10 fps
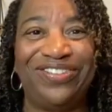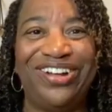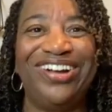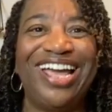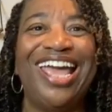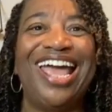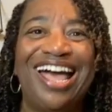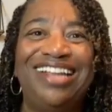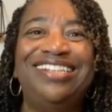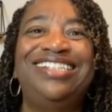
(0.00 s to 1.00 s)
Okay,
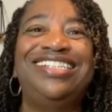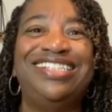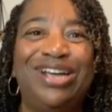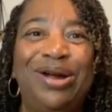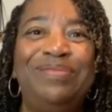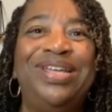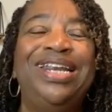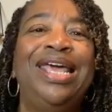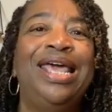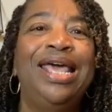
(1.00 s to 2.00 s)
how to
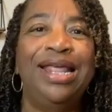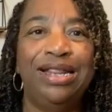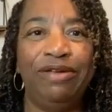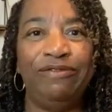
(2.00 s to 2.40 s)
determine the